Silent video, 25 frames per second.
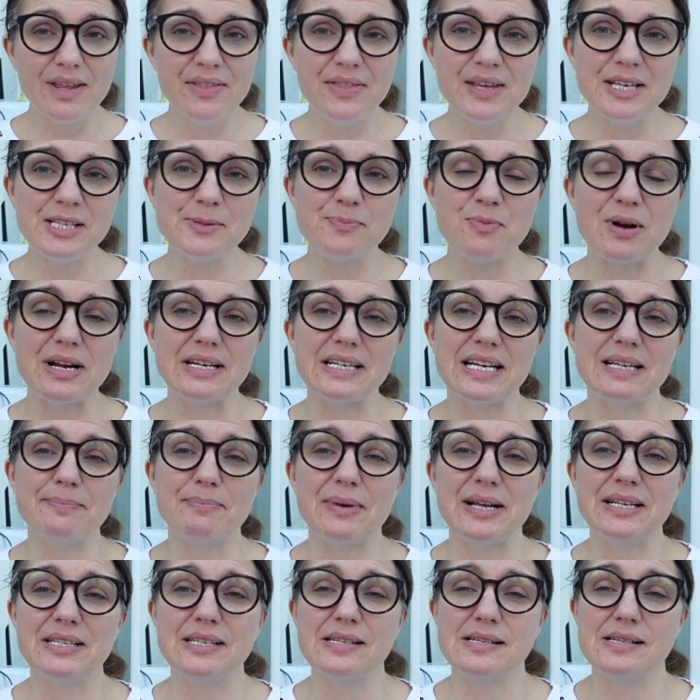this brand
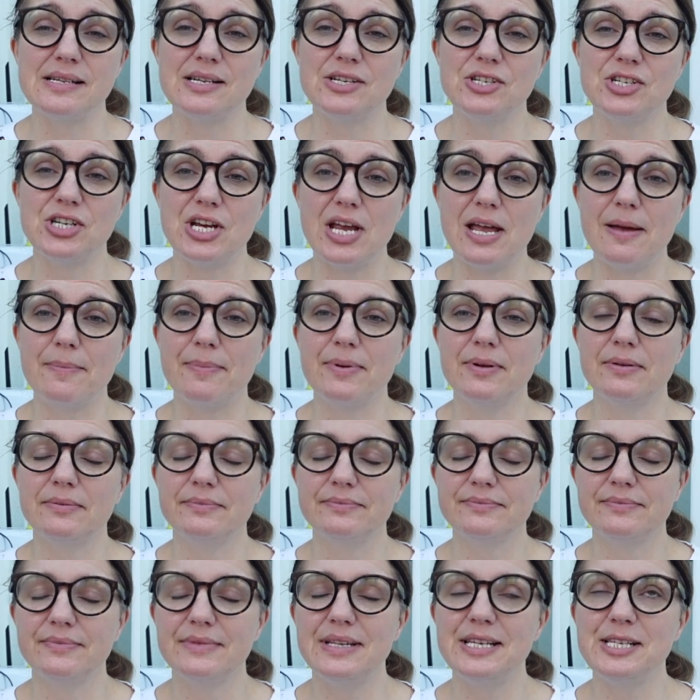ambassadorship,
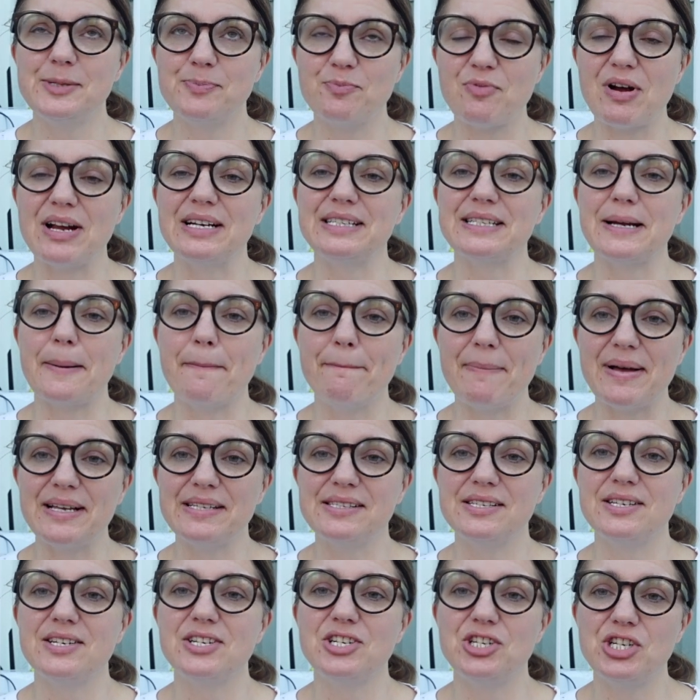
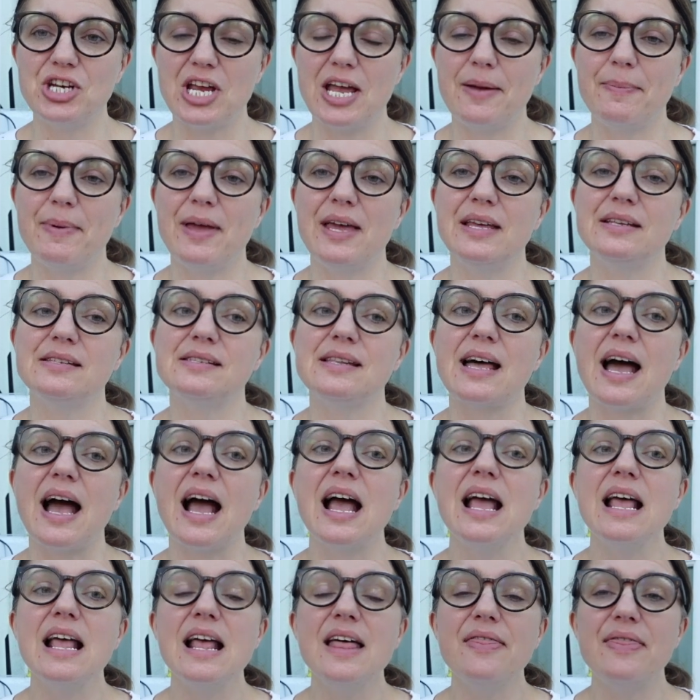is that